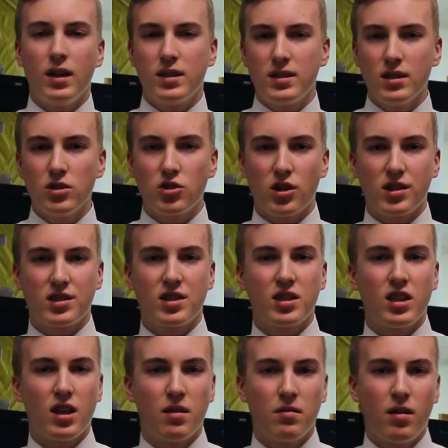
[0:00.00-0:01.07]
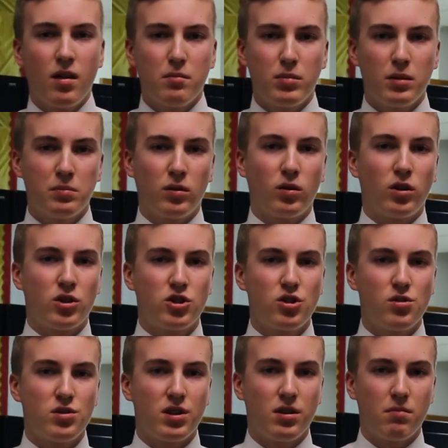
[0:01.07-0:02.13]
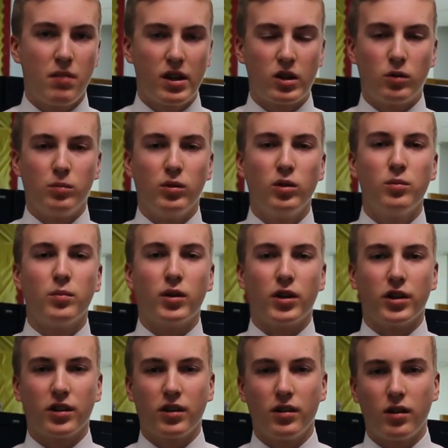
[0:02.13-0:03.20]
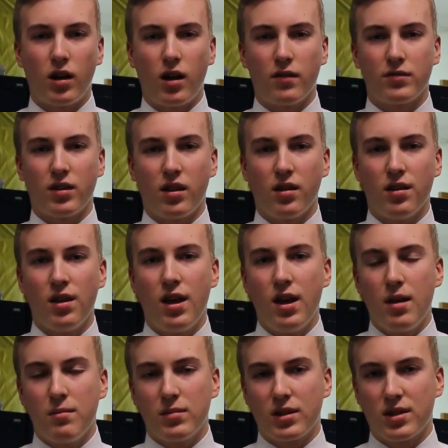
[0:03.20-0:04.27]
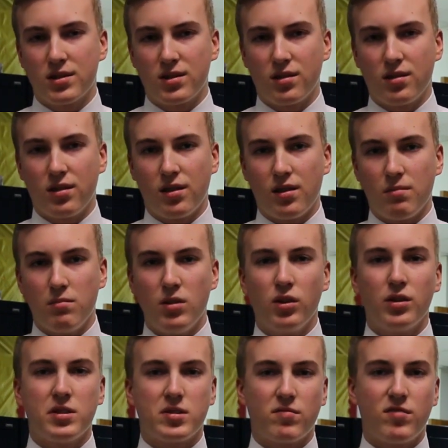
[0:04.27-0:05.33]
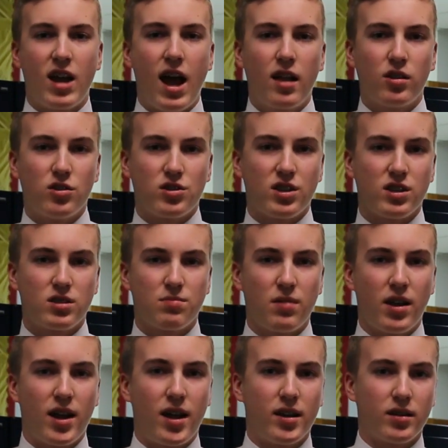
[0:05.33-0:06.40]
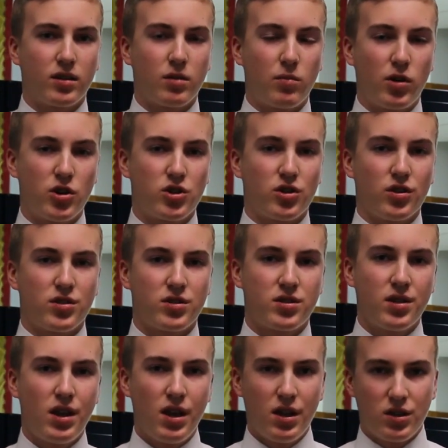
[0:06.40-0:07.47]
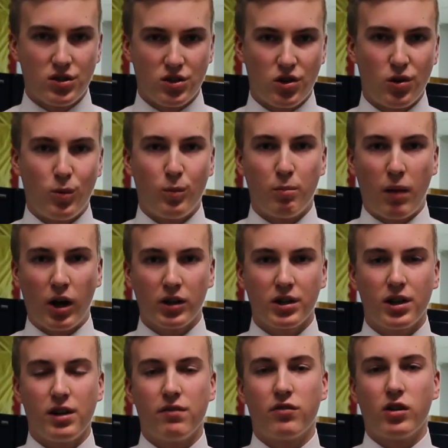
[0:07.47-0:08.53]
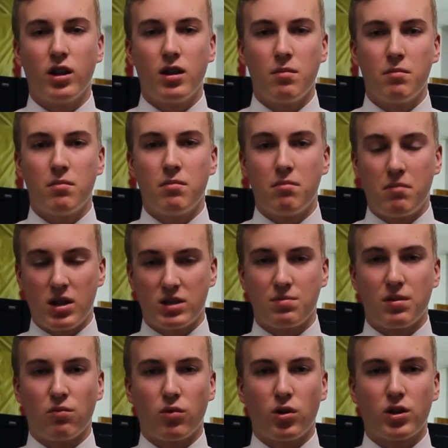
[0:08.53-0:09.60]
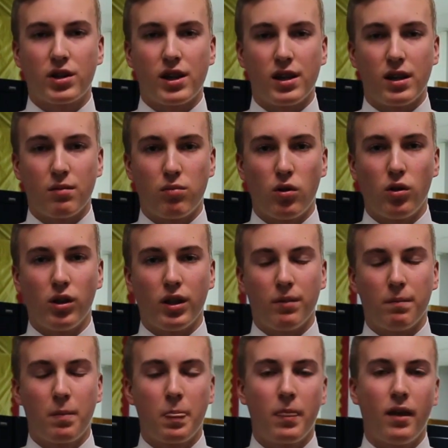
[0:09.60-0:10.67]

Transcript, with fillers: It's interesting that people are choosing Michael Bloomberg often because of the millions of dollars he spent on commercials. So marketing for him must be working in Poland.